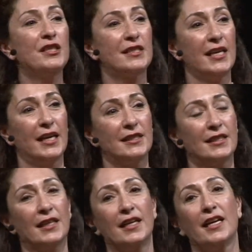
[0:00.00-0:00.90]

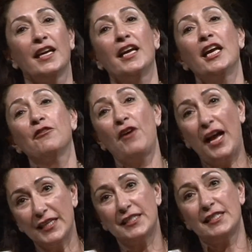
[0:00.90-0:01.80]
sit, if
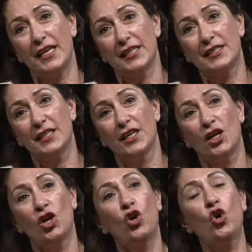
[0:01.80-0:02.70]
I sit,
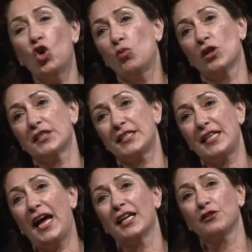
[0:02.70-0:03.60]
who will
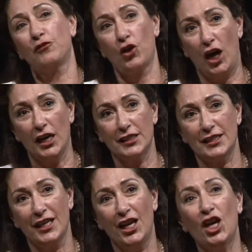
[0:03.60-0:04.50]
stand for us?
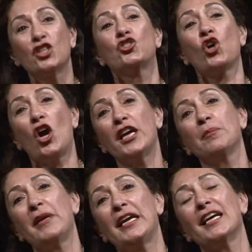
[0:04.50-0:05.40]
Join
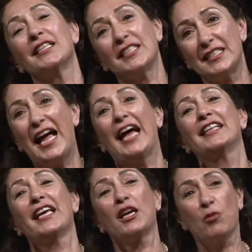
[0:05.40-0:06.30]
me in
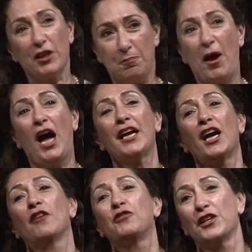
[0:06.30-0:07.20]
standing with
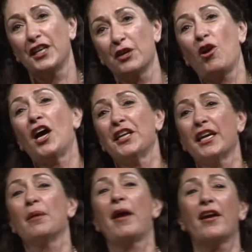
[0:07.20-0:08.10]
PAAIA for the Iranian
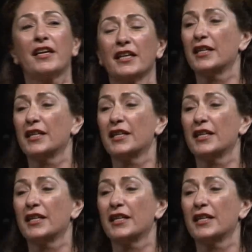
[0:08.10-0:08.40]
American